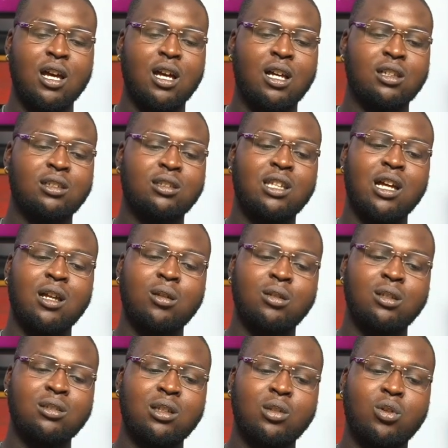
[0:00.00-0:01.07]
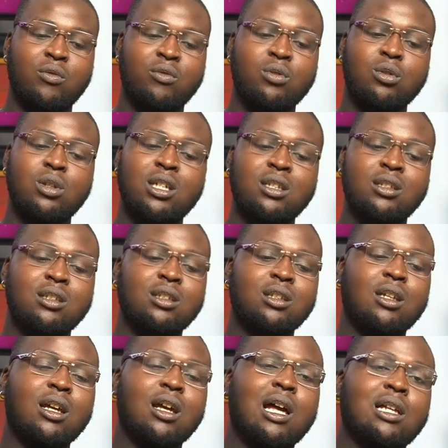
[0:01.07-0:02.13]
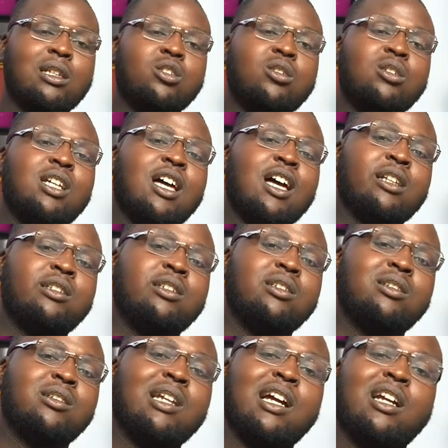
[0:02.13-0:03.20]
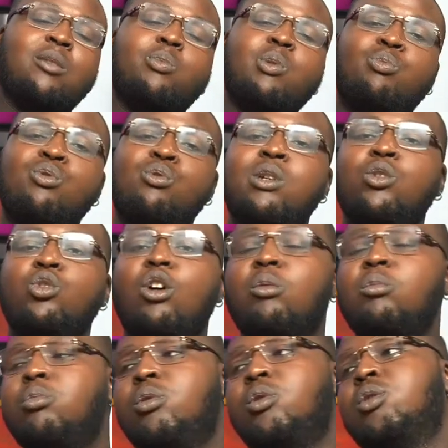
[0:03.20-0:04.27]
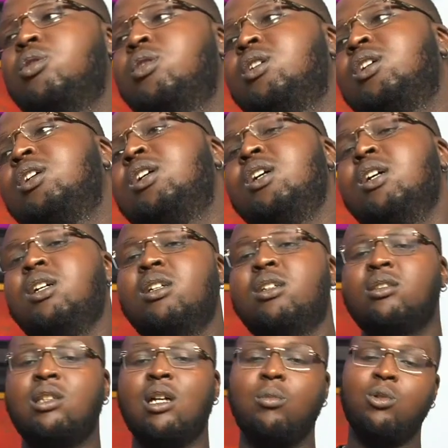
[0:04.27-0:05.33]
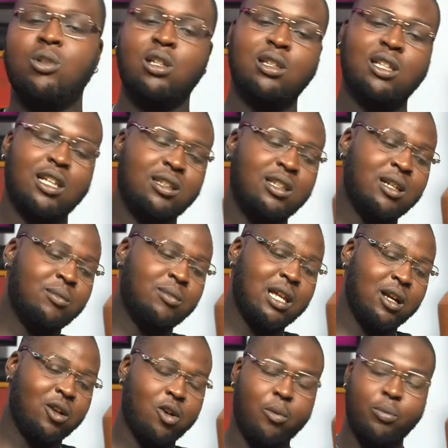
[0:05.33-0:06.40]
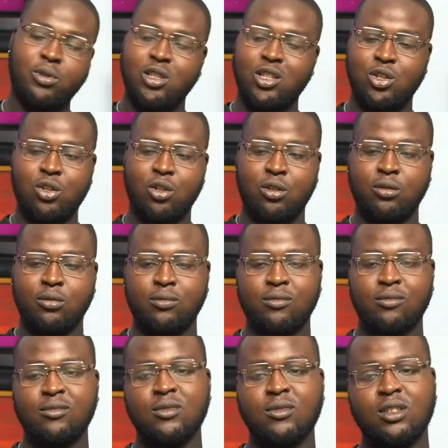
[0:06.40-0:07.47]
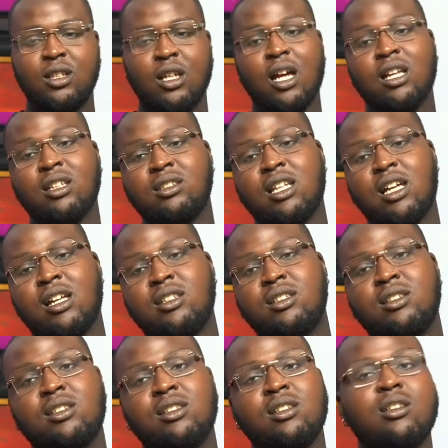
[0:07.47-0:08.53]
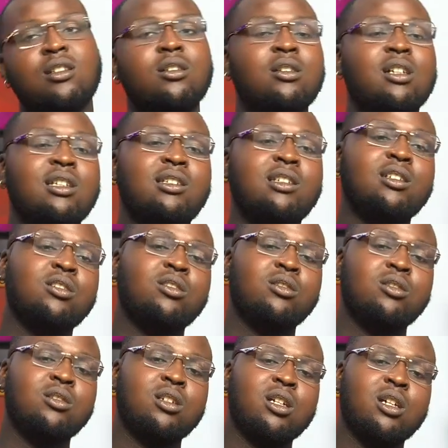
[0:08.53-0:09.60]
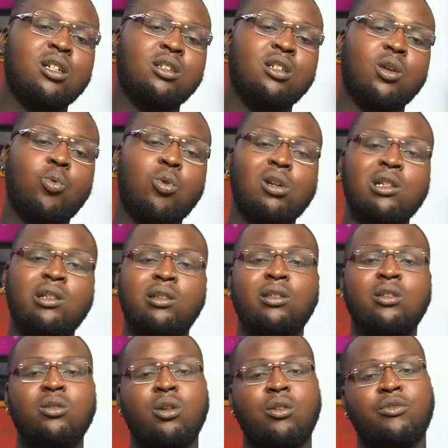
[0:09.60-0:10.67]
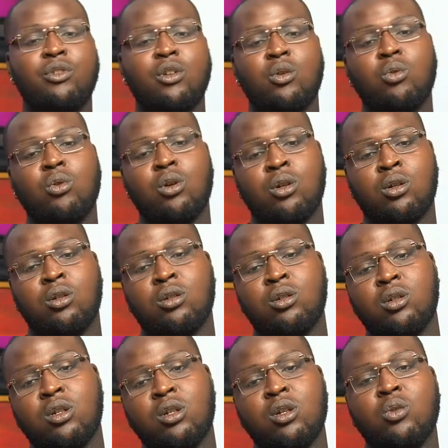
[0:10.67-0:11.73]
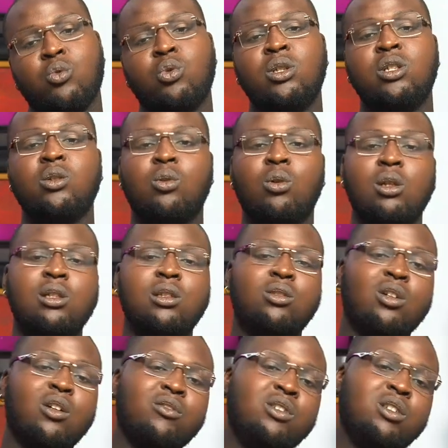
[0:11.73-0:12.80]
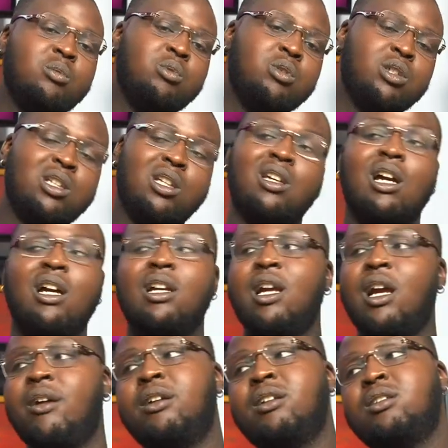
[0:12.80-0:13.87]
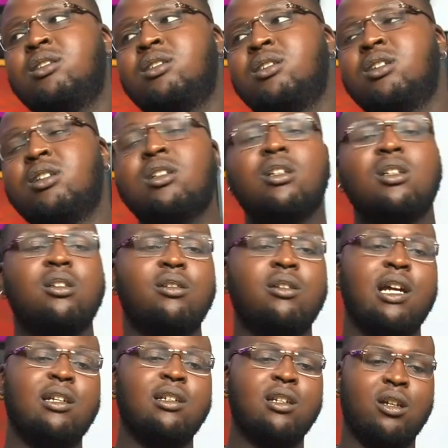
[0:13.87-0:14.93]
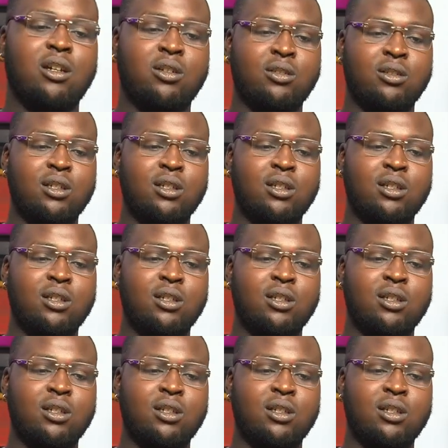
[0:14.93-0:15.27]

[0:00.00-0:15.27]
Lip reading: And start, instead of looking at other artists like people who don't blow, start looking at them like competition, and start rating the quality of your work with the quality of the music you're hearing right now.